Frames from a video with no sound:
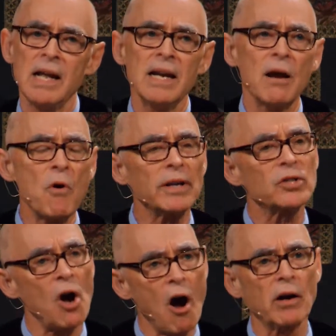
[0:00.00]
Now, I want to
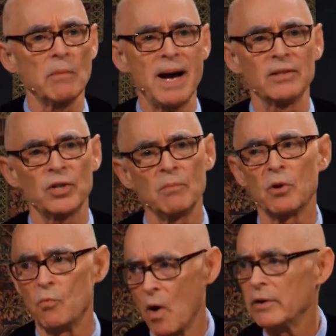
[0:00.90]
talk about some of the
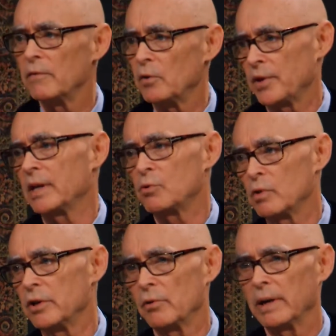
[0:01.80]
wonderful things we're
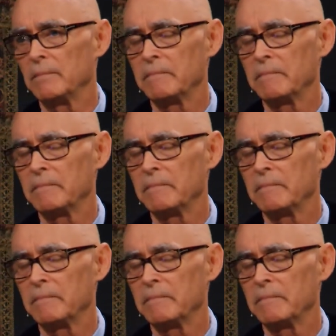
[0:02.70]
doing.